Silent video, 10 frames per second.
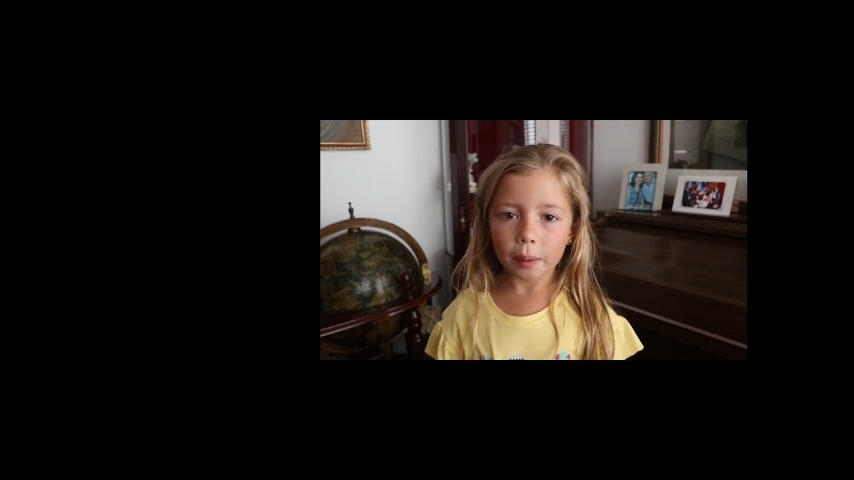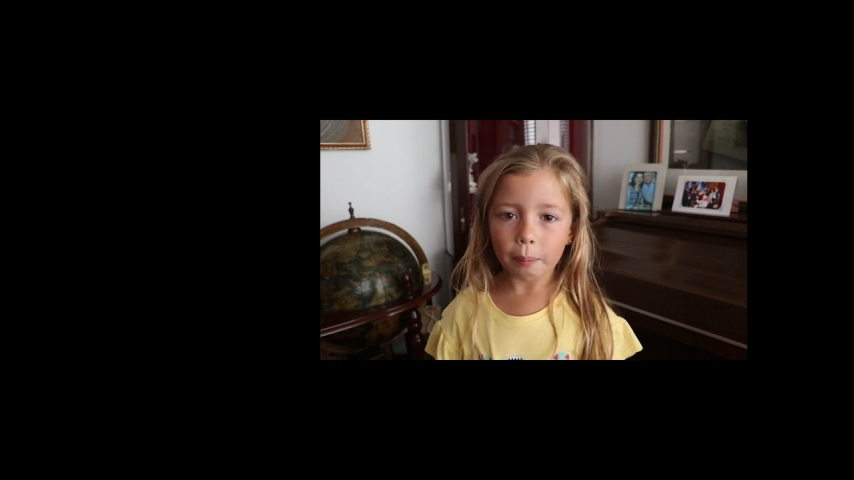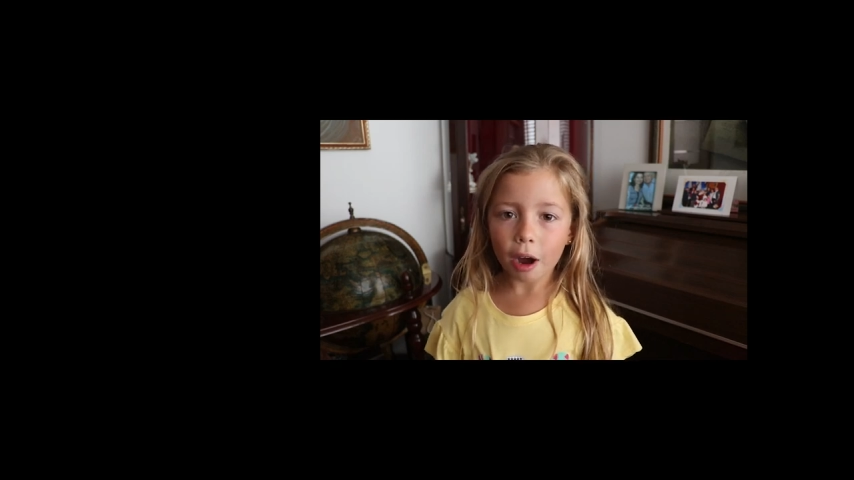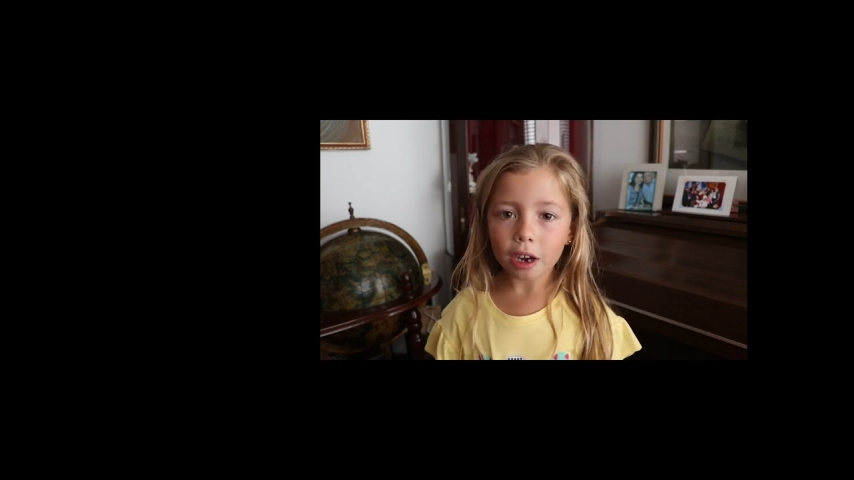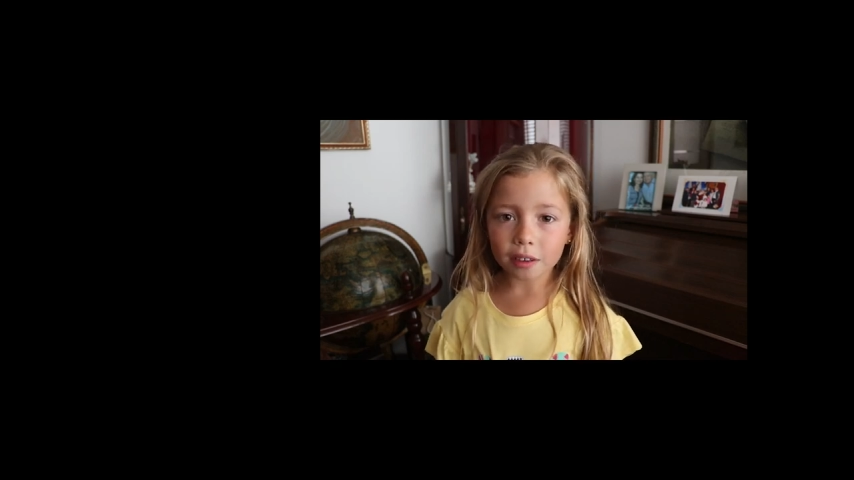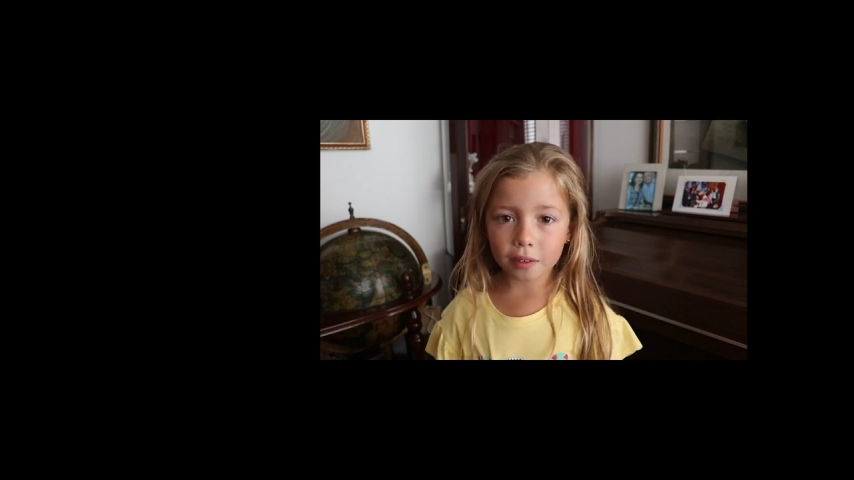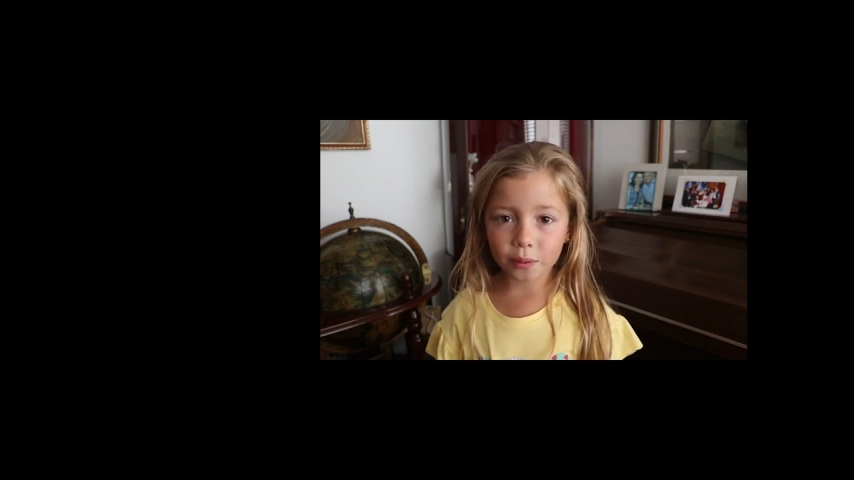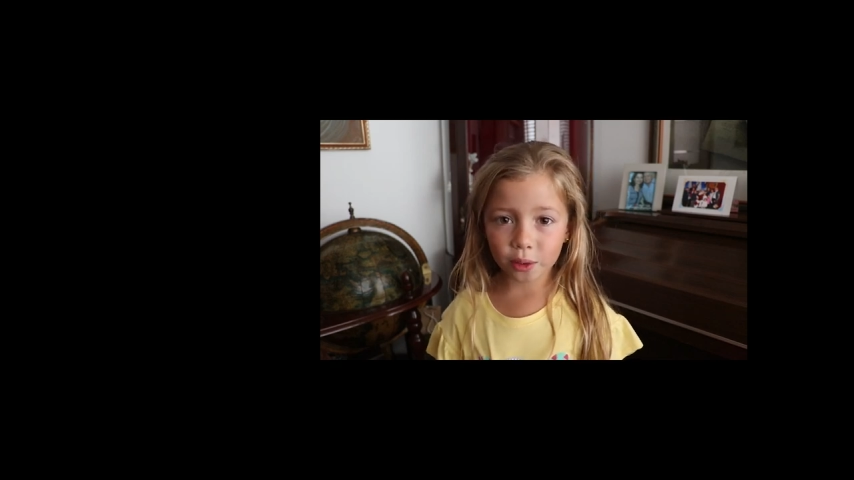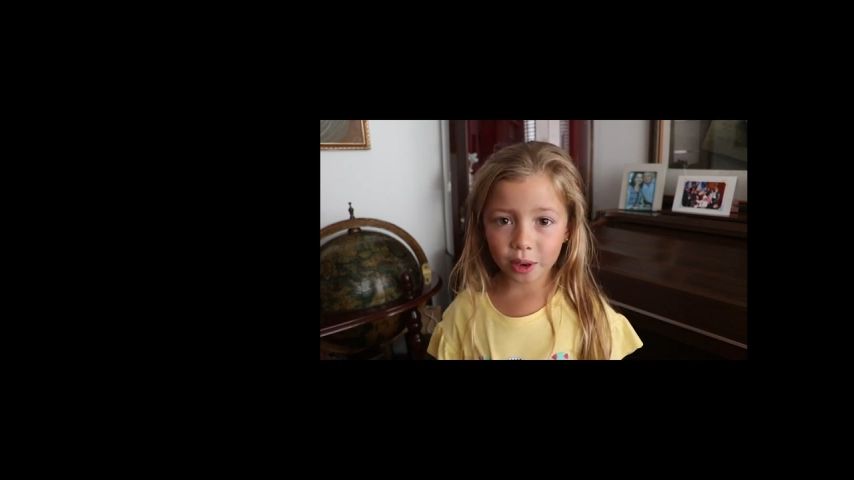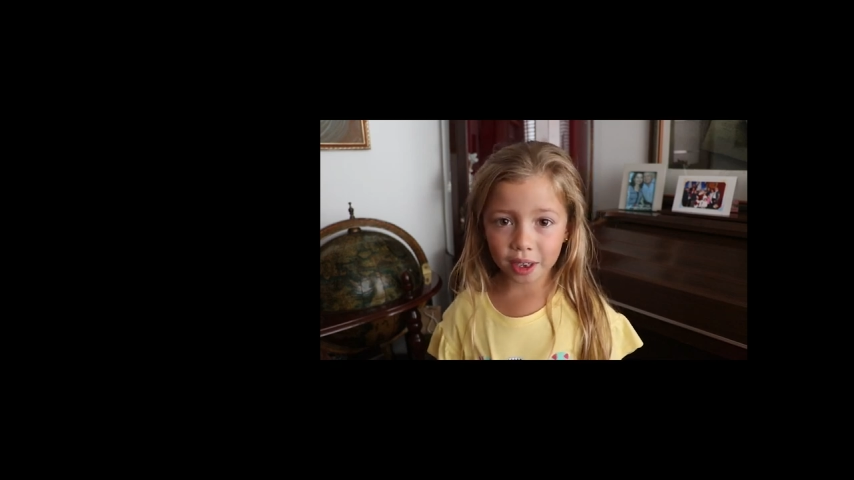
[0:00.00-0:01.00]
box of
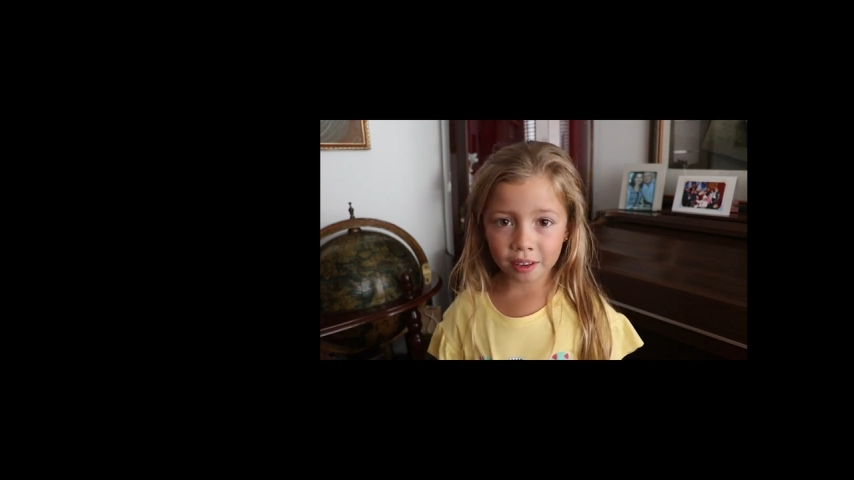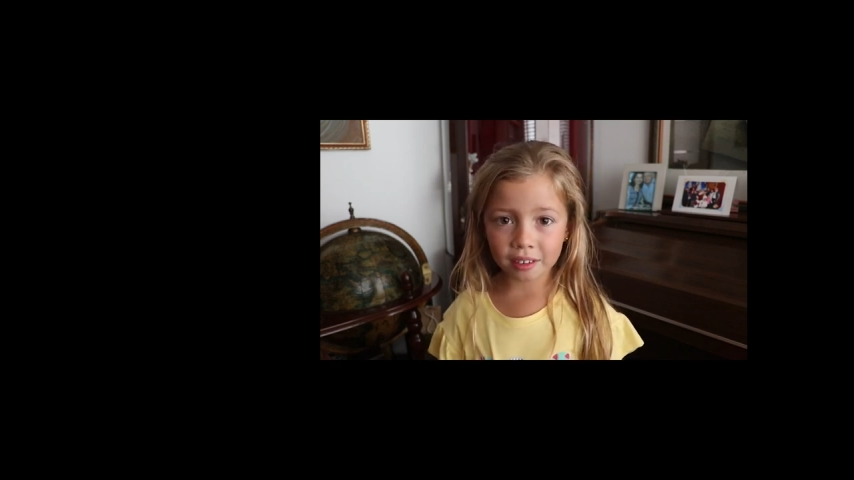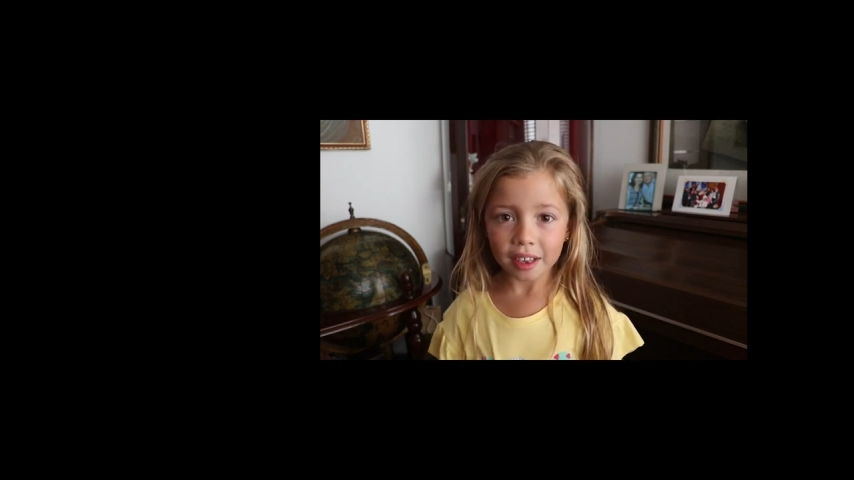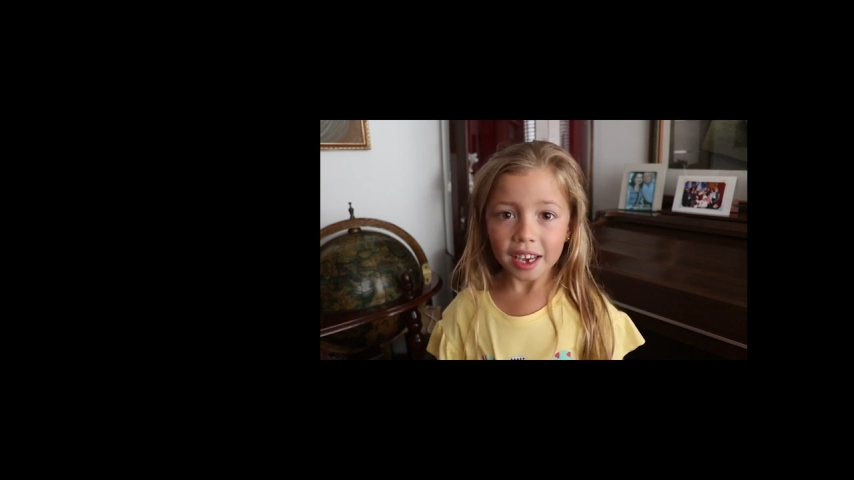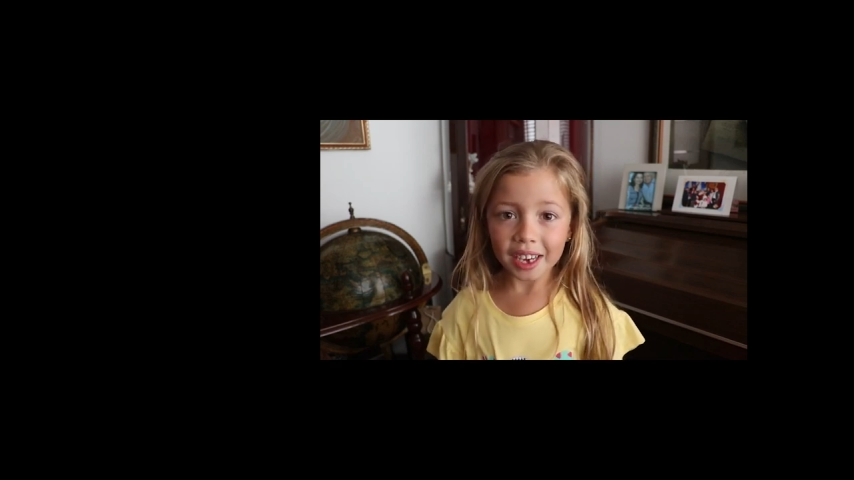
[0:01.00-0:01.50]
cookies